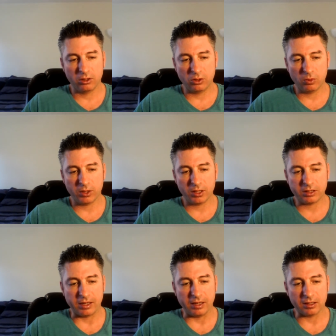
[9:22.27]
do what it
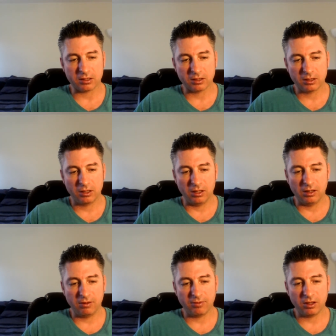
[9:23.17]
takes,
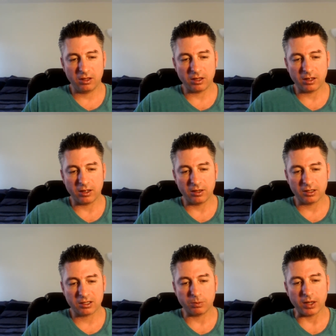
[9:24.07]
even the
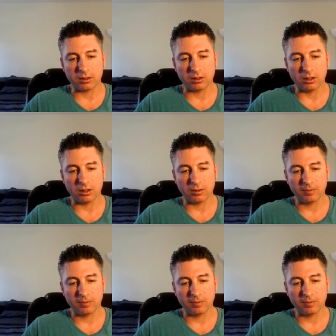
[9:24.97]
unexpected,